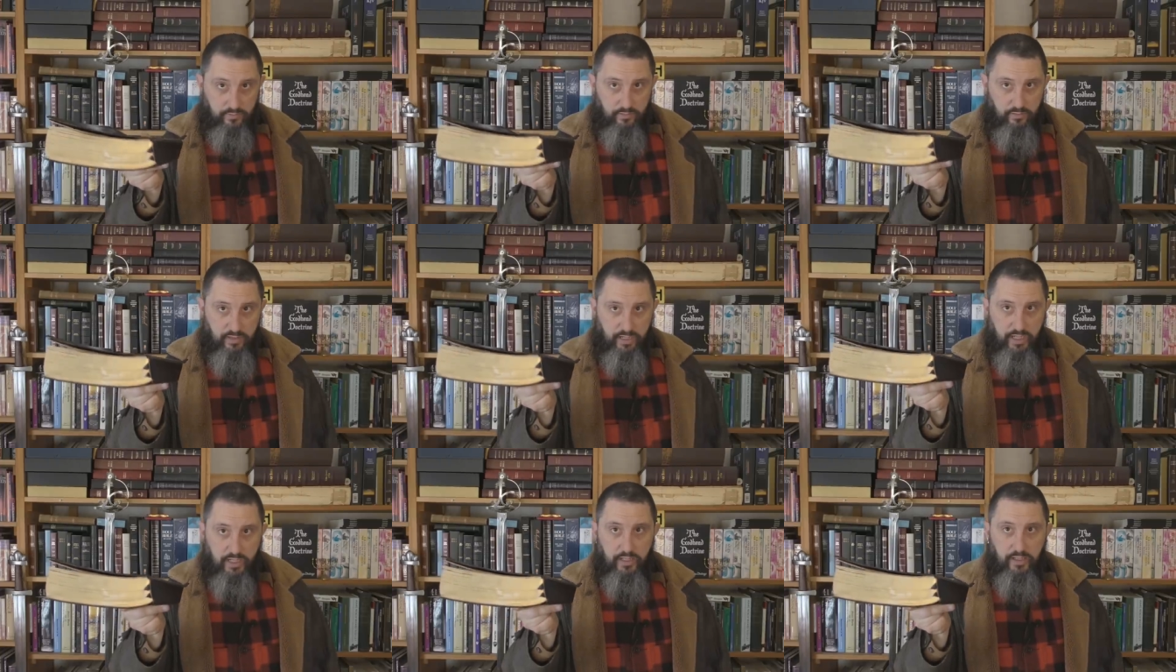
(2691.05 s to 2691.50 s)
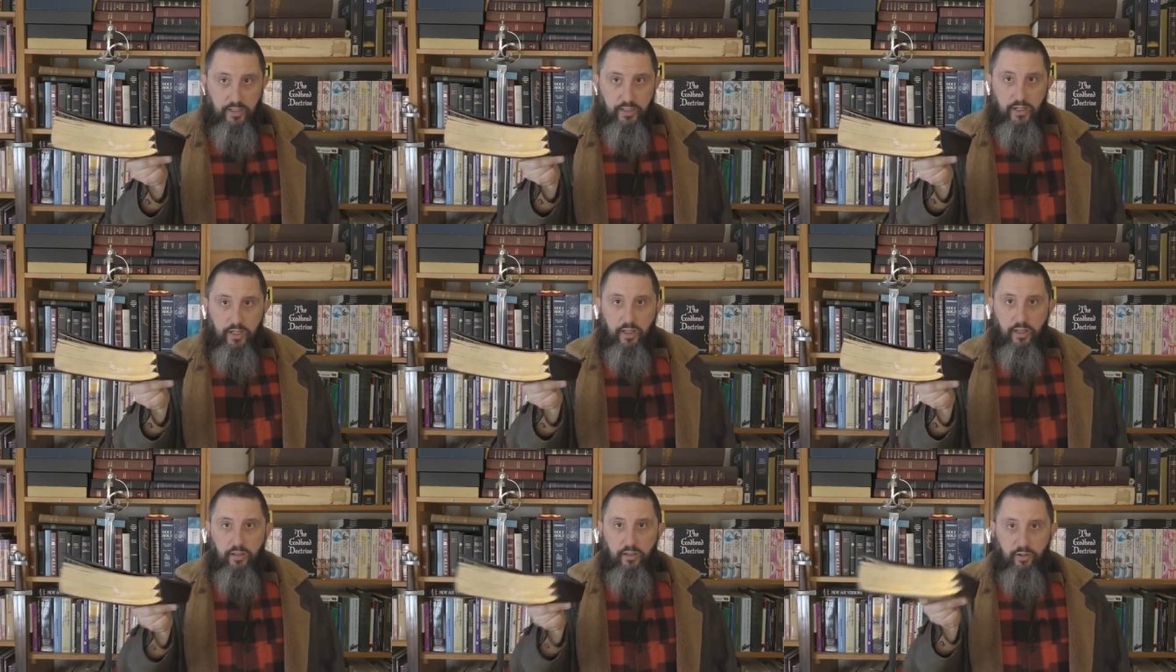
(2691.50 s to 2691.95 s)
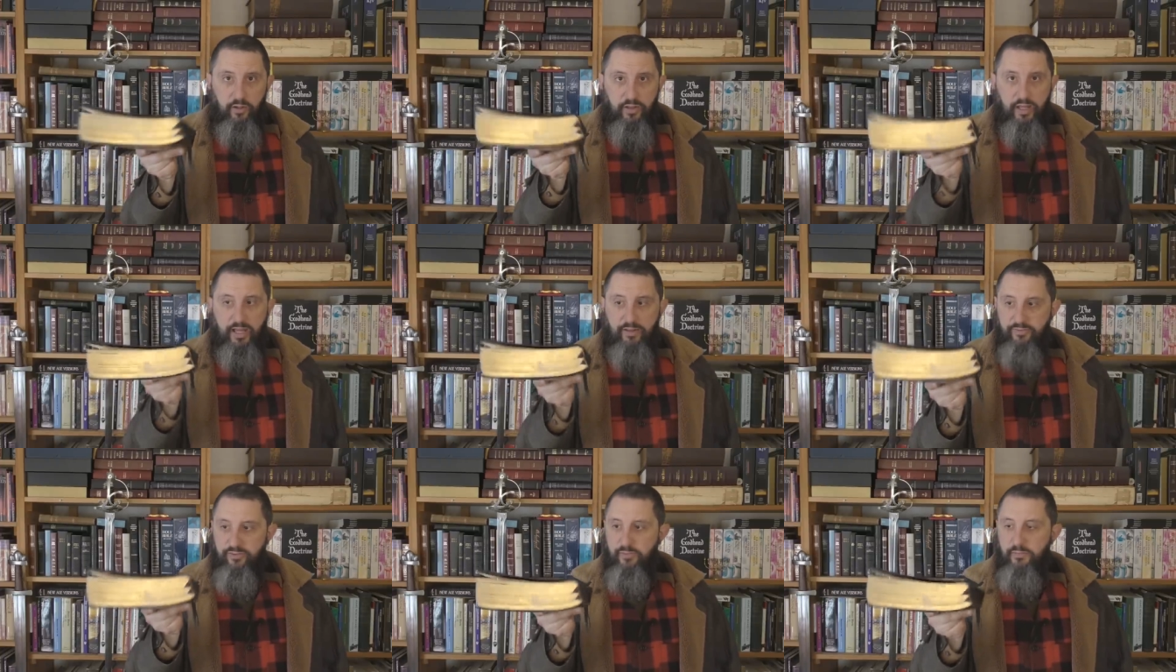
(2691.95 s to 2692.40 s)
Okay? Learn
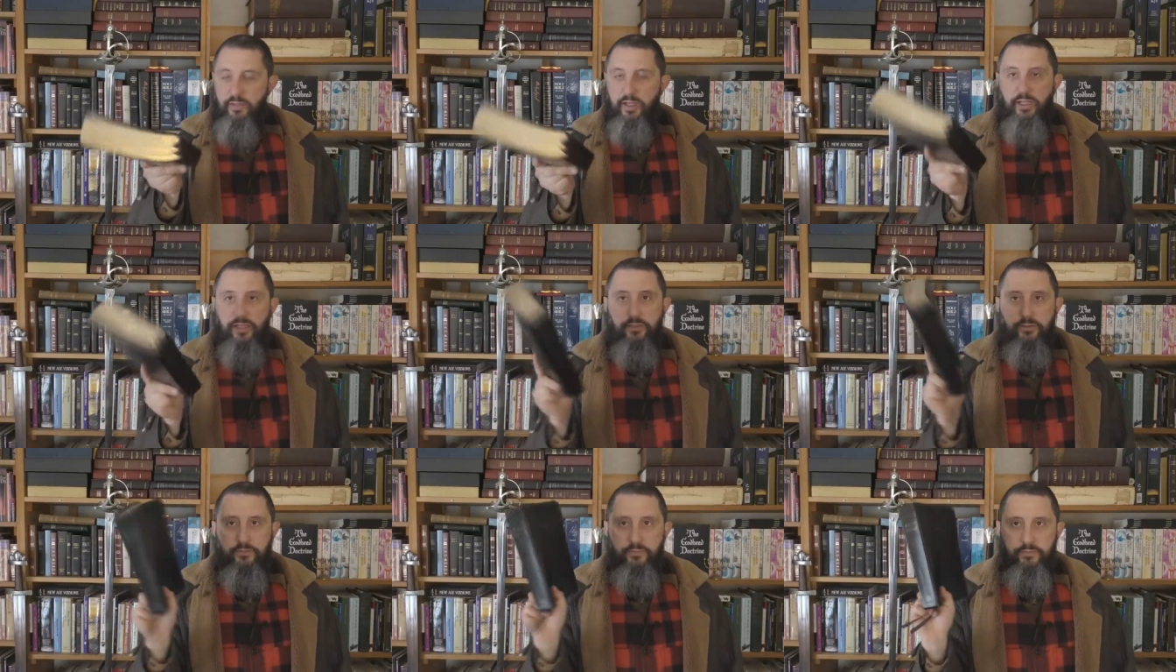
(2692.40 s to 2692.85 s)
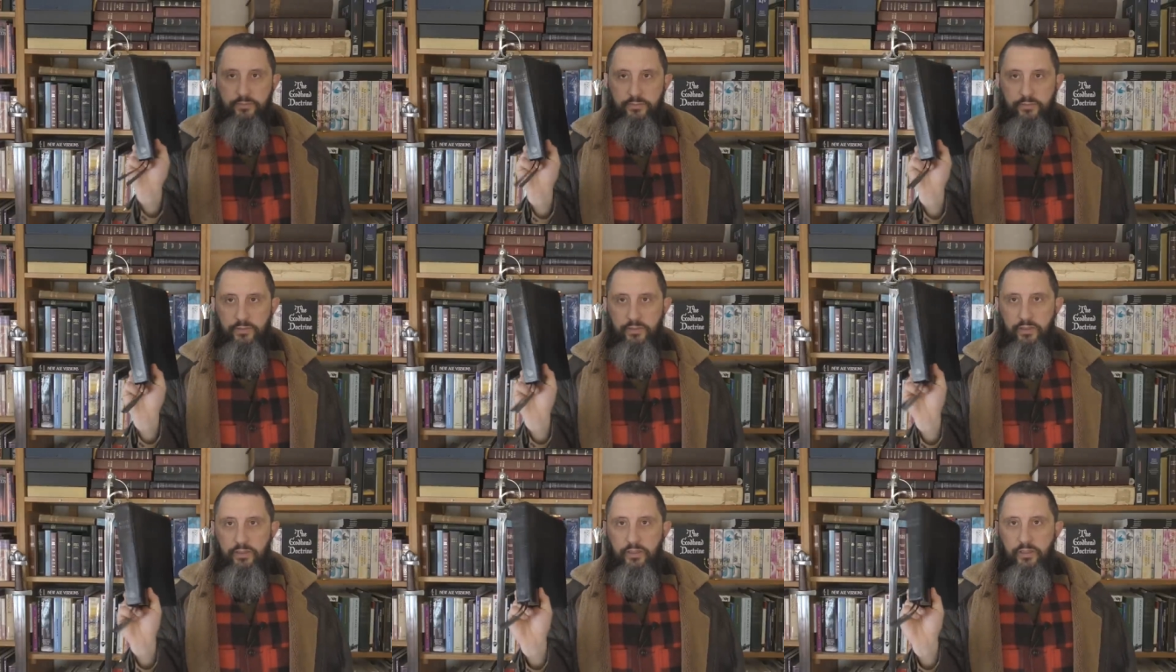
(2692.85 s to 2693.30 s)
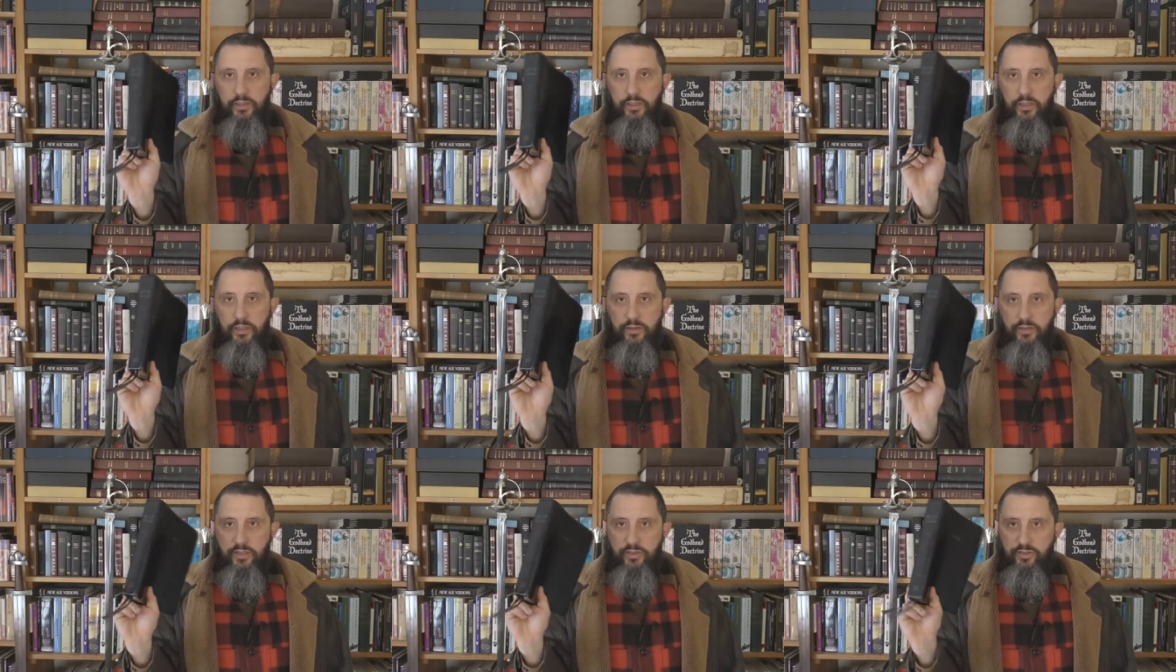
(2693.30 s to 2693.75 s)
that from me.
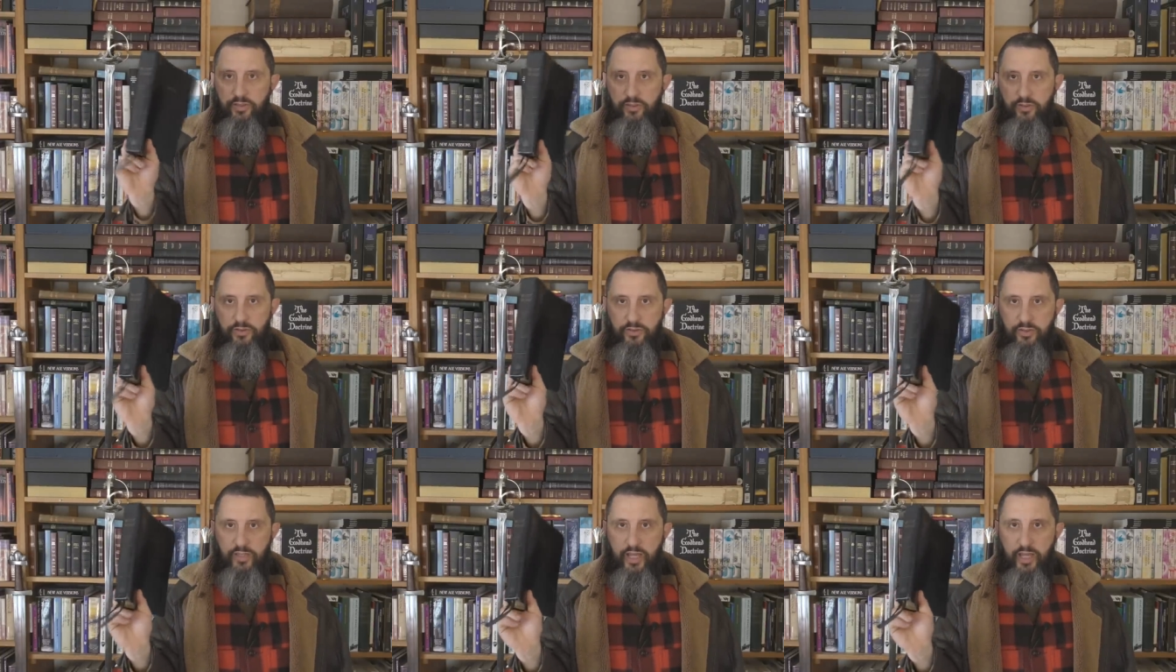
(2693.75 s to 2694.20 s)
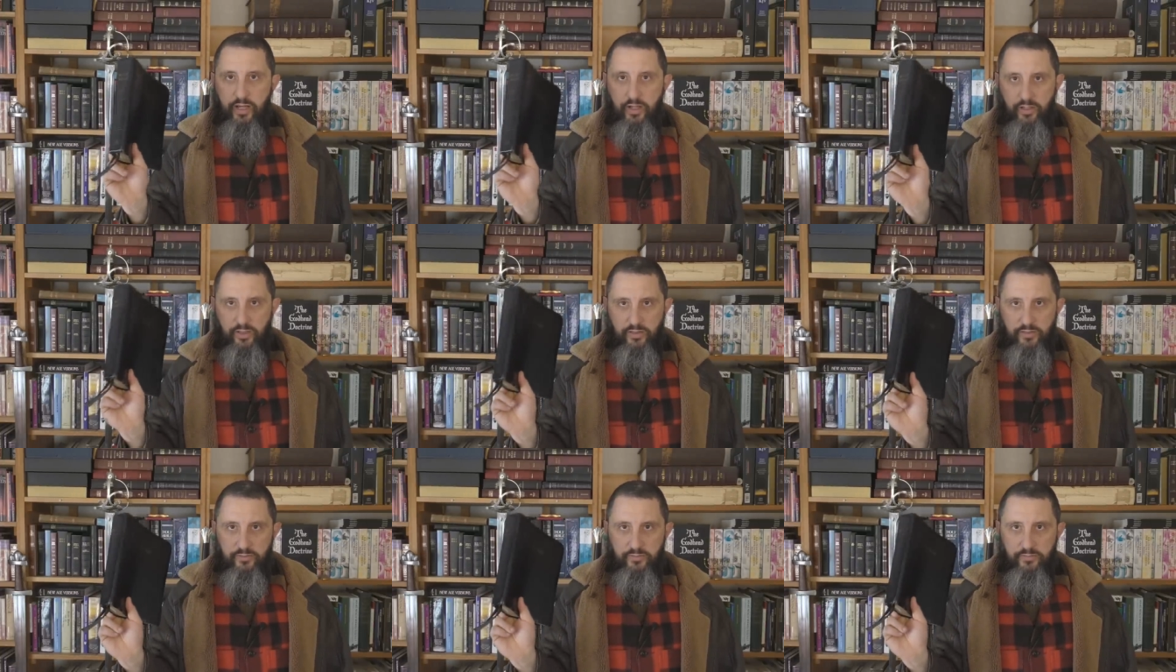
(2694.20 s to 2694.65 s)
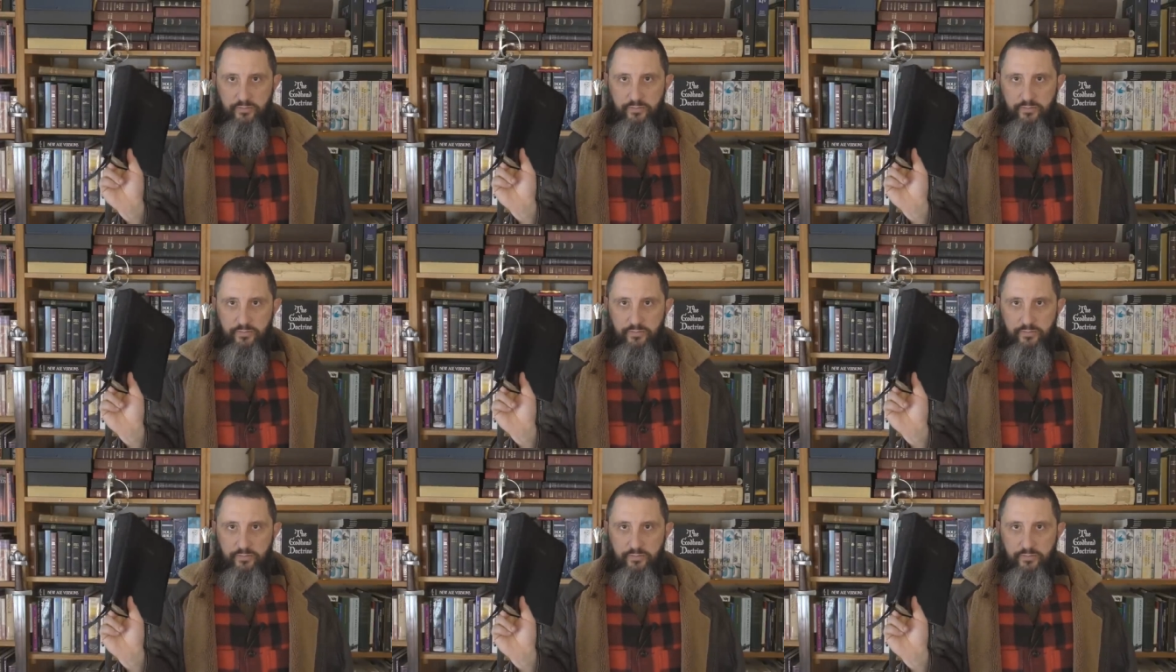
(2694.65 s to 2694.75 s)
This is your standard.